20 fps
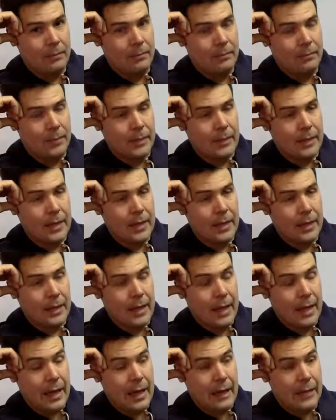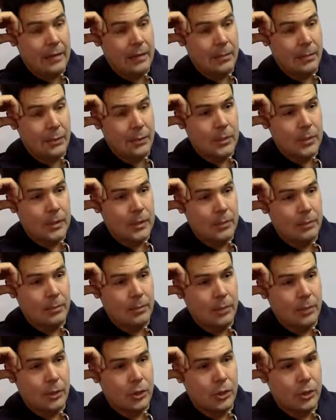But then again, I suppose that could
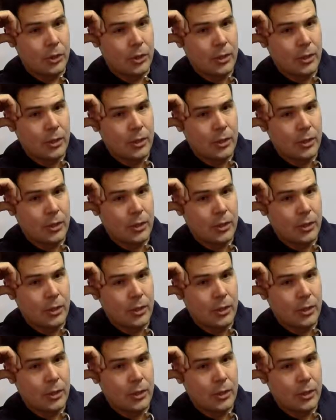push